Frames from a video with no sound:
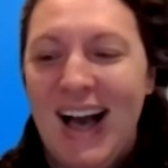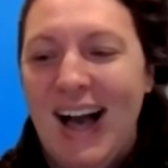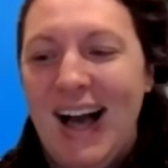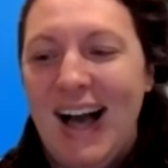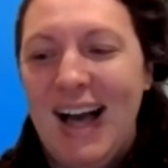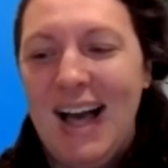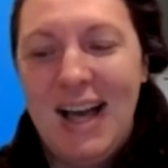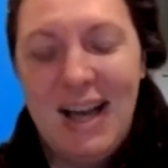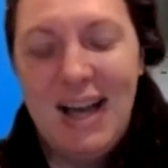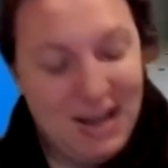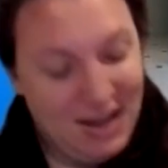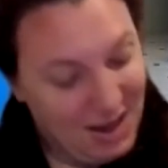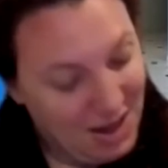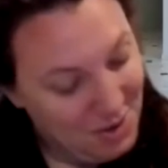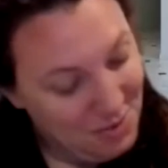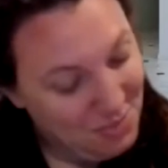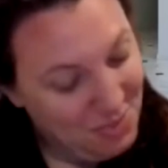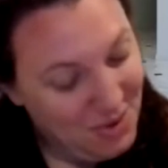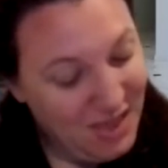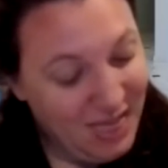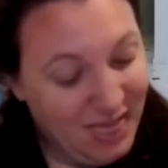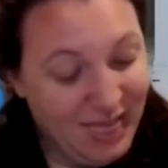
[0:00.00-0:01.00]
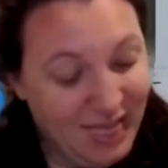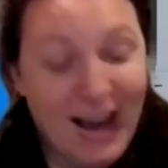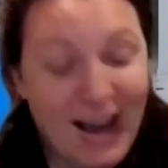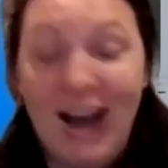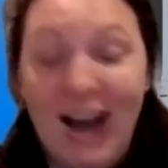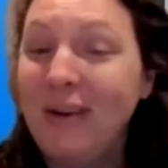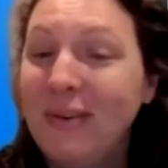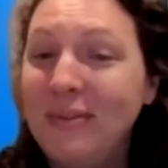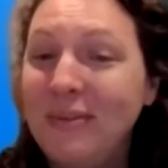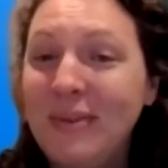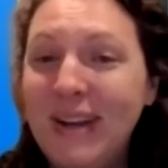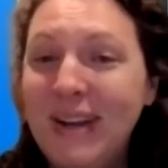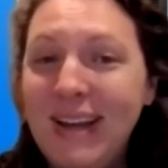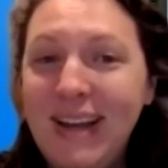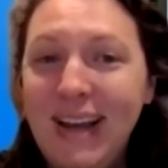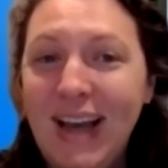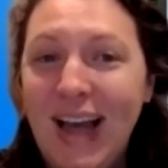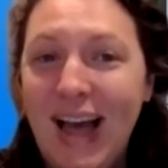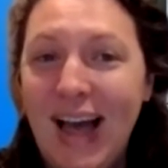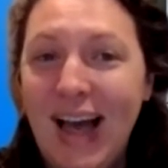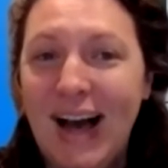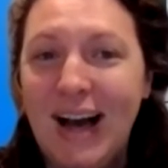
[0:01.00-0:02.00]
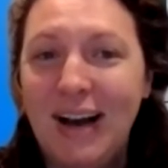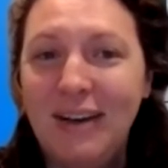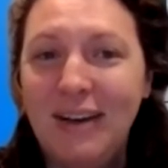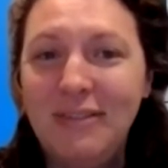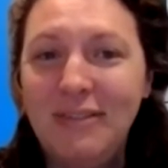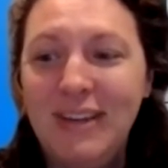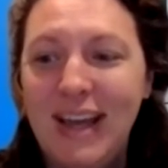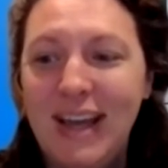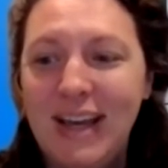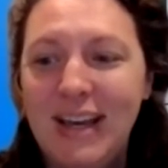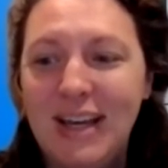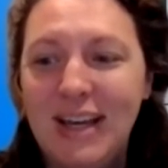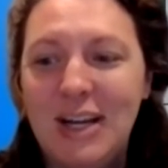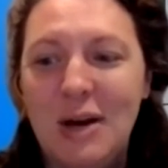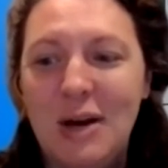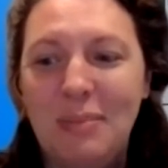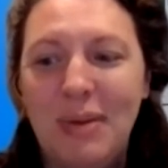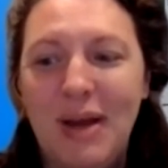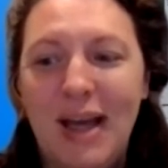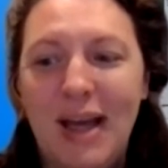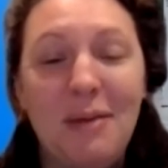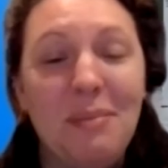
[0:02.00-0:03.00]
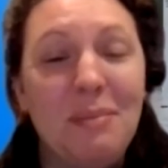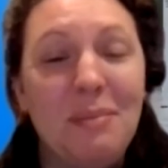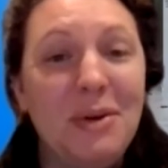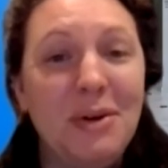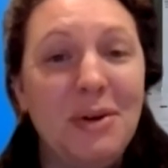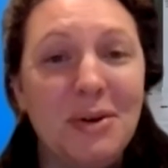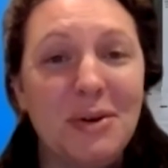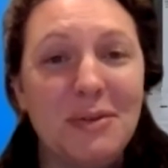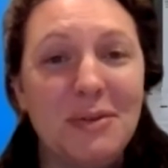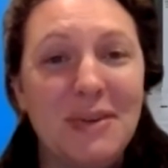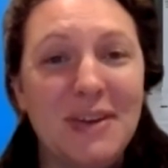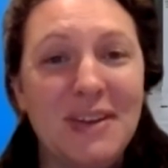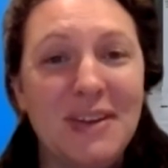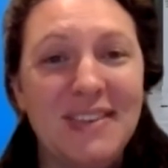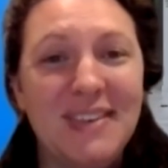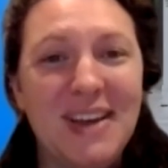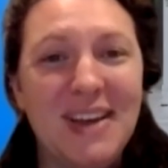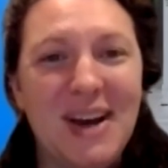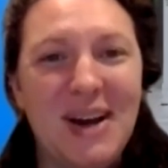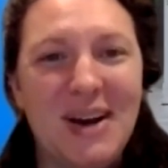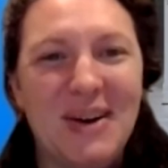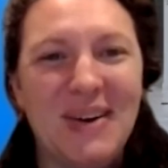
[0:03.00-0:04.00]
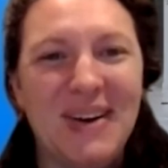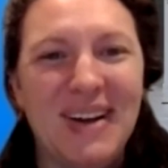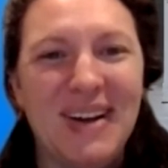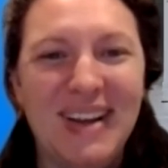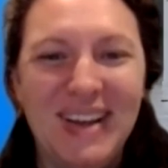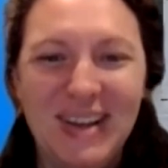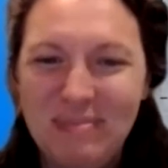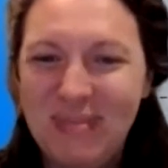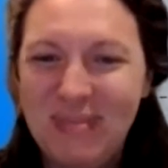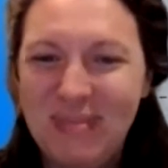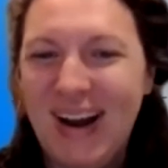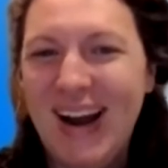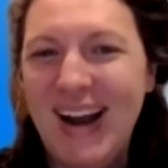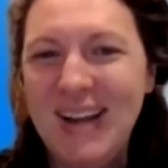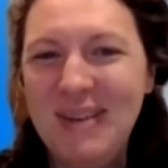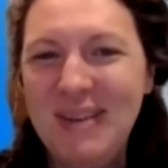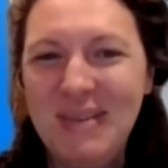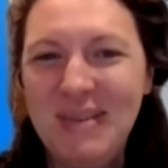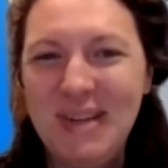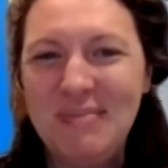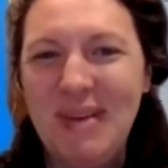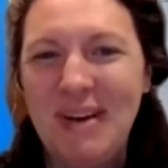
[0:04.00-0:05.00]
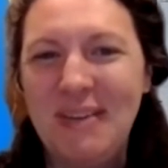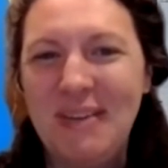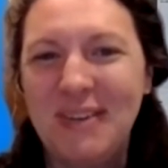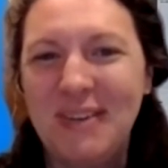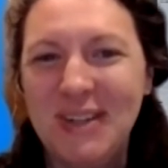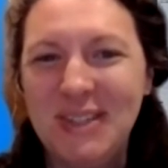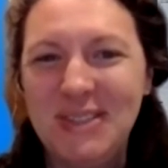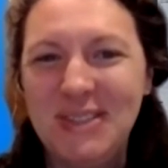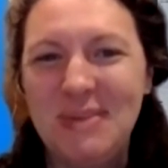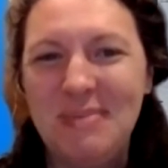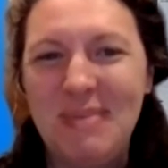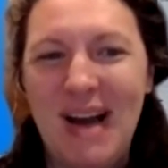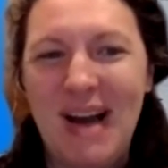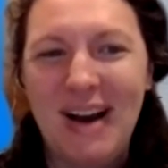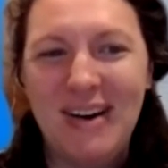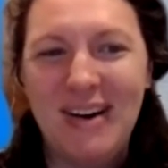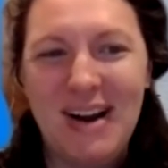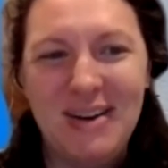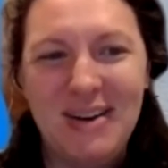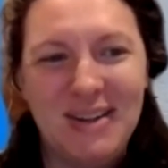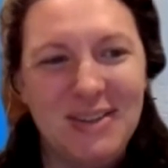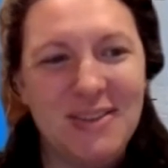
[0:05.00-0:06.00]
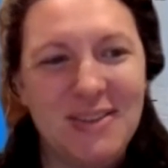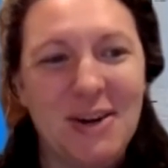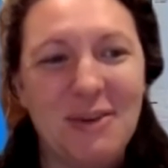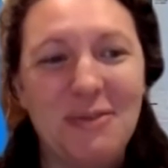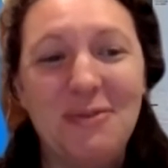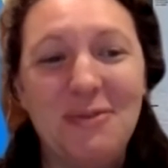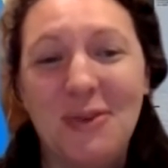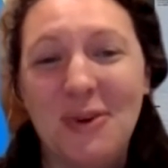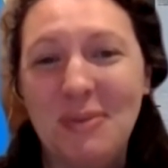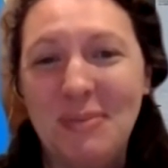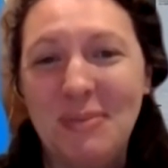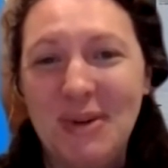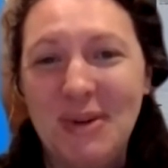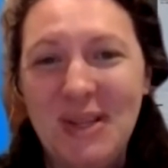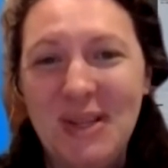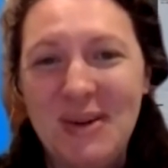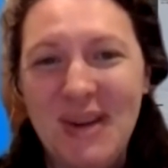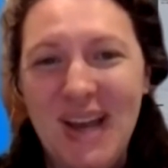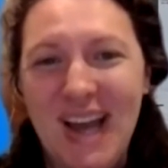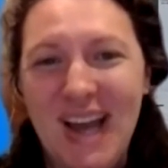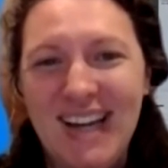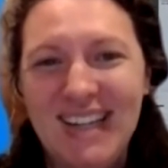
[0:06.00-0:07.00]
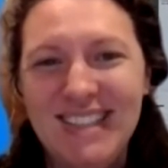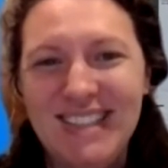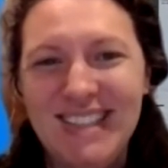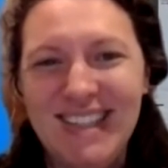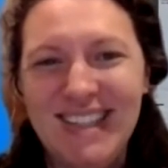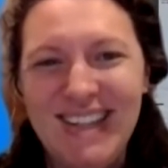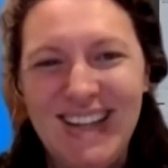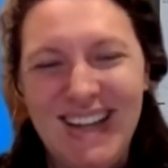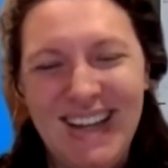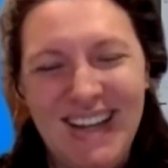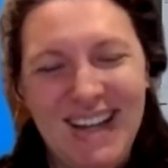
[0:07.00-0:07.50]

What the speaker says: And with that, we have taken up a move. So behind me, my virtual background is our former location.